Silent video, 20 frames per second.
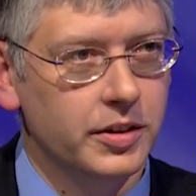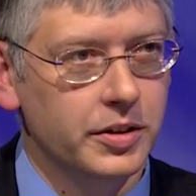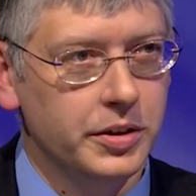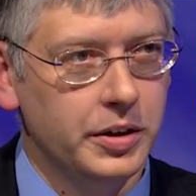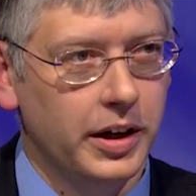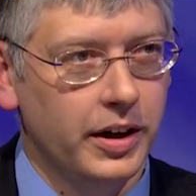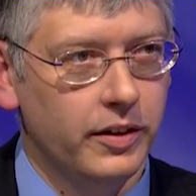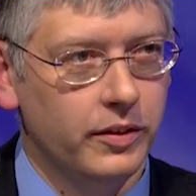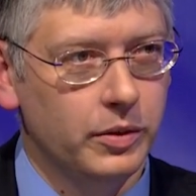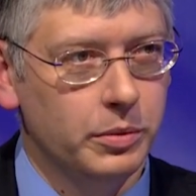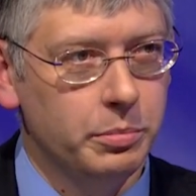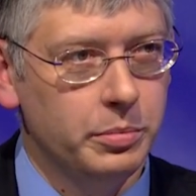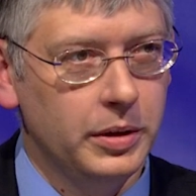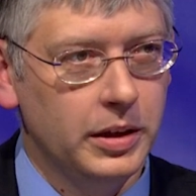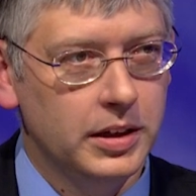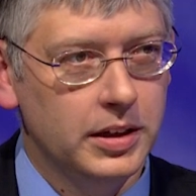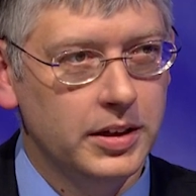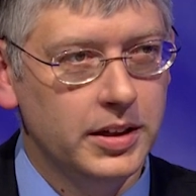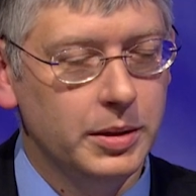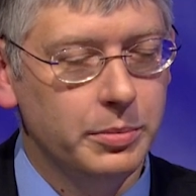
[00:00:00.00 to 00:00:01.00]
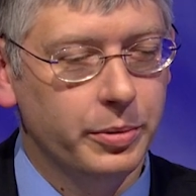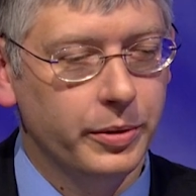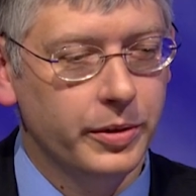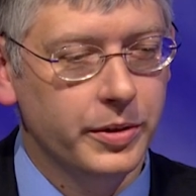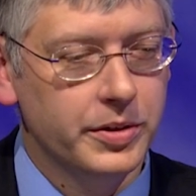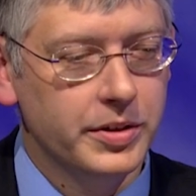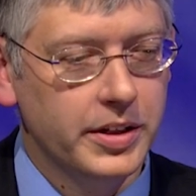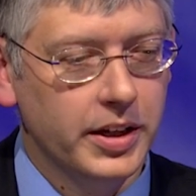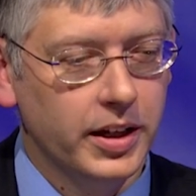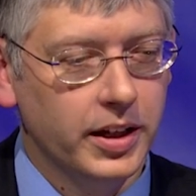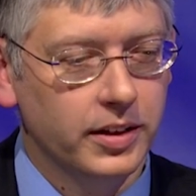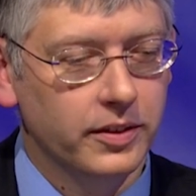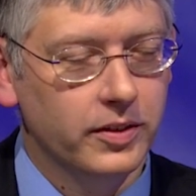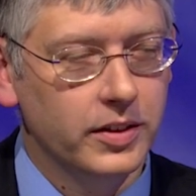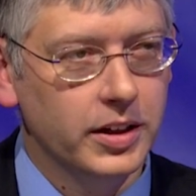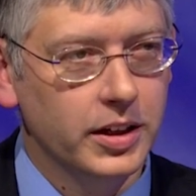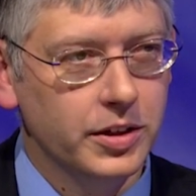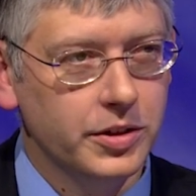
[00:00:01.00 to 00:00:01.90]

You have a deeper understanding of the